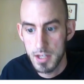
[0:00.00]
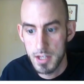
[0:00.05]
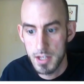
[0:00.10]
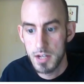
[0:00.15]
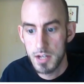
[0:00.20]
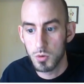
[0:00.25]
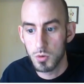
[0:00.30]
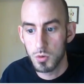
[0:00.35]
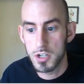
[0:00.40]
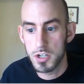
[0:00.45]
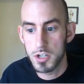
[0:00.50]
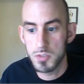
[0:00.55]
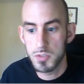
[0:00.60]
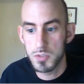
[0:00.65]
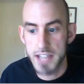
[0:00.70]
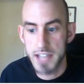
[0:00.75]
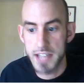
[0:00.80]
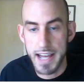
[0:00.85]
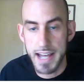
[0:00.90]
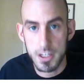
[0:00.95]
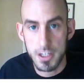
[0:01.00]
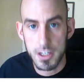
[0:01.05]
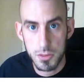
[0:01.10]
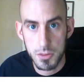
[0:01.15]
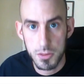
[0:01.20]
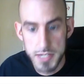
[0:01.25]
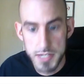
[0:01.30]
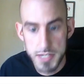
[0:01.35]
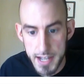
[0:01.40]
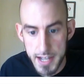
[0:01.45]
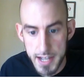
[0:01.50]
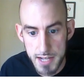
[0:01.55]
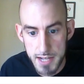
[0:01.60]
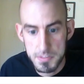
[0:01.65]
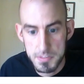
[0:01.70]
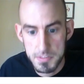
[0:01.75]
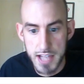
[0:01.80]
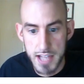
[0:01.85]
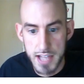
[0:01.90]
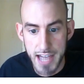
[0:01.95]
We're going to attack 3
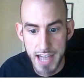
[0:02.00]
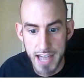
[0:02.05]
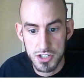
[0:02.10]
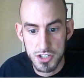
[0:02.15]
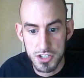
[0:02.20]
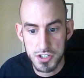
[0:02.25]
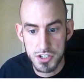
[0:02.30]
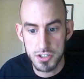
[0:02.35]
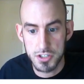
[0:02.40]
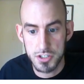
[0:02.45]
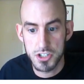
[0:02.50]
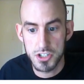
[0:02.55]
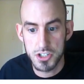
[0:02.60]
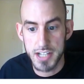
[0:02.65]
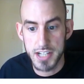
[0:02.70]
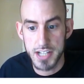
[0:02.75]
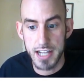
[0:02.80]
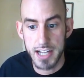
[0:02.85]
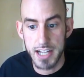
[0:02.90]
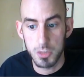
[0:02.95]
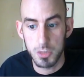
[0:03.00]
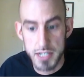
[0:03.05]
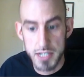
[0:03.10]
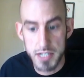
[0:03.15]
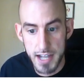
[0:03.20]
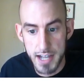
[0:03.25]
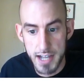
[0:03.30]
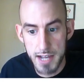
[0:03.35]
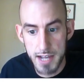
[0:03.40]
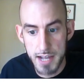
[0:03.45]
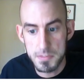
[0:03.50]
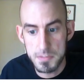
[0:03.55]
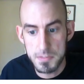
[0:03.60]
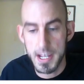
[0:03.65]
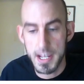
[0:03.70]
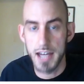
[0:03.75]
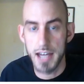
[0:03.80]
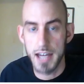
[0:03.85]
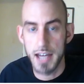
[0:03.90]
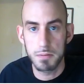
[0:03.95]
times, action surge, attack 3 times,
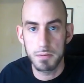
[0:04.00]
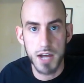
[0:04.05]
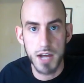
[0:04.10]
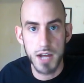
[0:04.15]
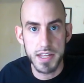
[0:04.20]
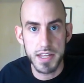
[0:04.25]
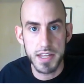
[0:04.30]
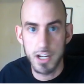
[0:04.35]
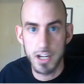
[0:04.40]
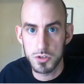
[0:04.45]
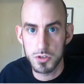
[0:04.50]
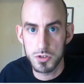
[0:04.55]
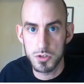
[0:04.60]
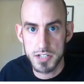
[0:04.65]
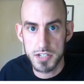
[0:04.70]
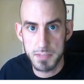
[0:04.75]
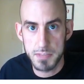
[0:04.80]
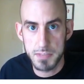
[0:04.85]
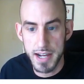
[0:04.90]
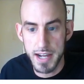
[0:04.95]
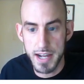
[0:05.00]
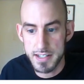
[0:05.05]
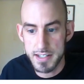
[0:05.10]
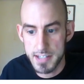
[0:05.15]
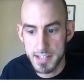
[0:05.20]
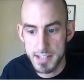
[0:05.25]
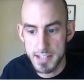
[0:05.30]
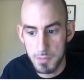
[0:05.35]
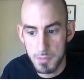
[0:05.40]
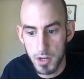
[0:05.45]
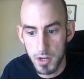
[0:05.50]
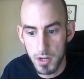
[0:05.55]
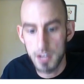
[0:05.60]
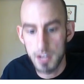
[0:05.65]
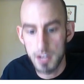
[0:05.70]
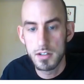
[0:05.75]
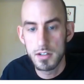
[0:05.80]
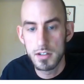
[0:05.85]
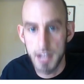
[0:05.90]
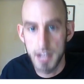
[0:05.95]
and apply that Eldritch Smite somewhere,
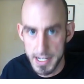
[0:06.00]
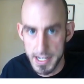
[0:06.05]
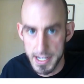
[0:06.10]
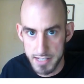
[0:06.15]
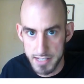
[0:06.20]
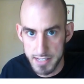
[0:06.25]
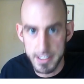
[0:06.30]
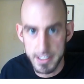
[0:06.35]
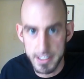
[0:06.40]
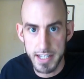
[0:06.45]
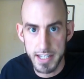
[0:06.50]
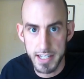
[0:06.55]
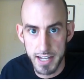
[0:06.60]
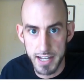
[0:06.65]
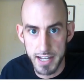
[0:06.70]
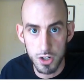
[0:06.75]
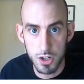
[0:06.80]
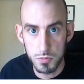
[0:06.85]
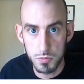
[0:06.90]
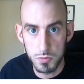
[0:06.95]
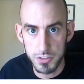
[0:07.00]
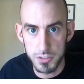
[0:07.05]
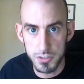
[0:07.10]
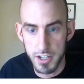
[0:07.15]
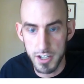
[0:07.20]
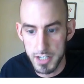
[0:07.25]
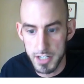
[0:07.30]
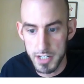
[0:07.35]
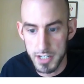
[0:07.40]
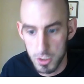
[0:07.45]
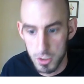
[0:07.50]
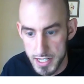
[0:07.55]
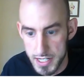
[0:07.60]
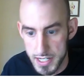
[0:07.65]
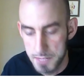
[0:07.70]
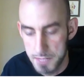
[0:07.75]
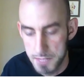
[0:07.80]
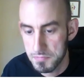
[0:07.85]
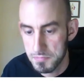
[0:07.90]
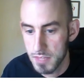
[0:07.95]
ideally, again, hopefully on a crit.
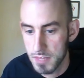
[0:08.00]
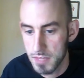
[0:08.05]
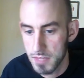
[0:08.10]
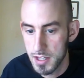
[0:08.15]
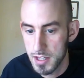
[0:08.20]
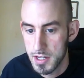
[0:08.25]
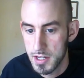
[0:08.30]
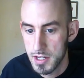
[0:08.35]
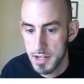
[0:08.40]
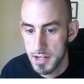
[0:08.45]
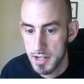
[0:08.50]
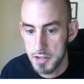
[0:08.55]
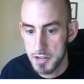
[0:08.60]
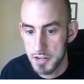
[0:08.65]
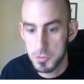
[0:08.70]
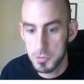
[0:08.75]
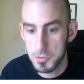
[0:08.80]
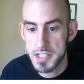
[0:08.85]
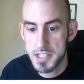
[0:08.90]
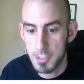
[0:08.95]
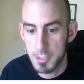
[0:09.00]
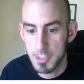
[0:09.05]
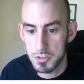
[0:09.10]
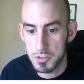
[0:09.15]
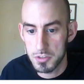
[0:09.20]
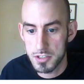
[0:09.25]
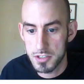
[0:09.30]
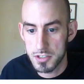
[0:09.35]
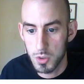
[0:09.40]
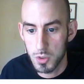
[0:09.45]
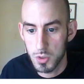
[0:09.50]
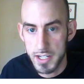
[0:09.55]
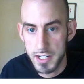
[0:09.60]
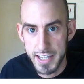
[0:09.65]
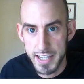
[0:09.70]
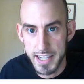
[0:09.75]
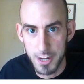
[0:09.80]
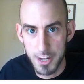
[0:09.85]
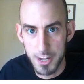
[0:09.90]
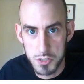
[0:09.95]
Now, the reason that we're
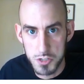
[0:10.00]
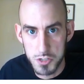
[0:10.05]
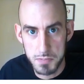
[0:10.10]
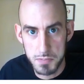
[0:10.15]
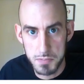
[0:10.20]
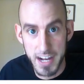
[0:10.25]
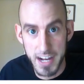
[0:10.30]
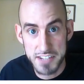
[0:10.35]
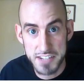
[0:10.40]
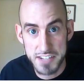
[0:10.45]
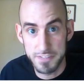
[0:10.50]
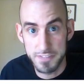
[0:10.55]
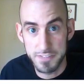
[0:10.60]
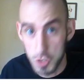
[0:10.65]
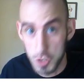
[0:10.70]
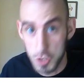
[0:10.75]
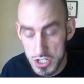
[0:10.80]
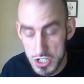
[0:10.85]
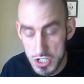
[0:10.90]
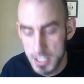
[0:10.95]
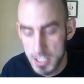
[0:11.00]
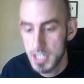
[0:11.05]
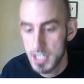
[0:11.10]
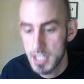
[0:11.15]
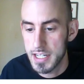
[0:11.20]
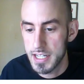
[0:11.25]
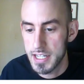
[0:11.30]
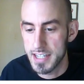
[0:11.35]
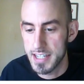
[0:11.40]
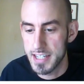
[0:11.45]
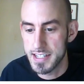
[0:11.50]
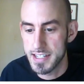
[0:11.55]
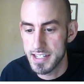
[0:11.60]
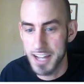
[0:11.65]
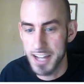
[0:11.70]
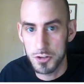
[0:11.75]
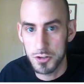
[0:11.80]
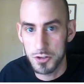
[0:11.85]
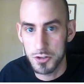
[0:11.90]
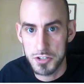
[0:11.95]
quickening Eldritch Blast first is
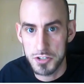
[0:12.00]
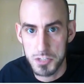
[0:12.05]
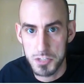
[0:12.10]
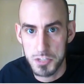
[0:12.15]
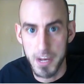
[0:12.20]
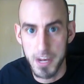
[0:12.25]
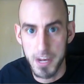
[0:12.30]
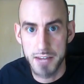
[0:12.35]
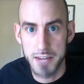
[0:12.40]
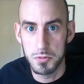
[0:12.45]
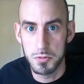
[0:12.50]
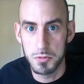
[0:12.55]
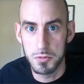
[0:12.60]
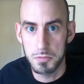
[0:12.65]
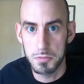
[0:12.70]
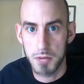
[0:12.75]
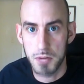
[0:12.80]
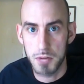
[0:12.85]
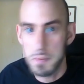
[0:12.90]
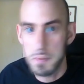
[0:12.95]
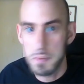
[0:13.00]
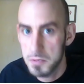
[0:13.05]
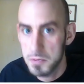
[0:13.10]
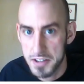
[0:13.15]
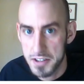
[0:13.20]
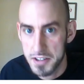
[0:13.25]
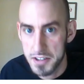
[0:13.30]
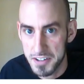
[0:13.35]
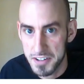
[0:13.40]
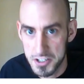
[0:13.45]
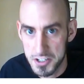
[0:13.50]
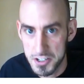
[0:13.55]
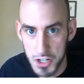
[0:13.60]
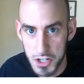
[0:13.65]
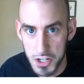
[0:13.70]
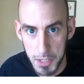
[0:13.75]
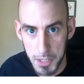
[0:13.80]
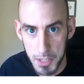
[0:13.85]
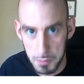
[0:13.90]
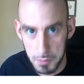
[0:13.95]
Eldritch Smite will probably knock our
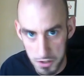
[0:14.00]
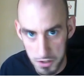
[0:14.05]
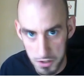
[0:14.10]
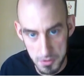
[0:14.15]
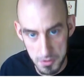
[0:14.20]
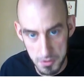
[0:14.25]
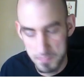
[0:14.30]
target prone.